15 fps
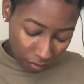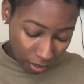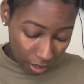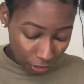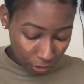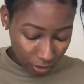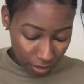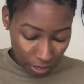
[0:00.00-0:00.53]
And
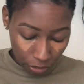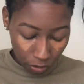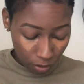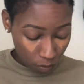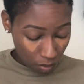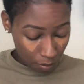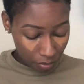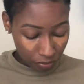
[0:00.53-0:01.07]
she said, you're a
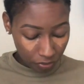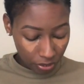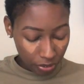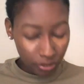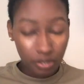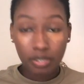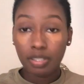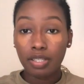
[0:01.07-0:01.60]
woman
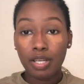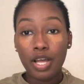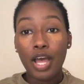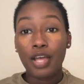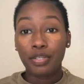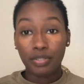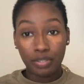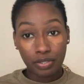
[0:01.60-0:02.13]
first
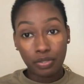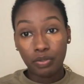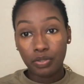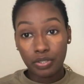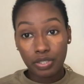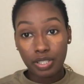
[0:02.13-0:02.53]
and you're a soldier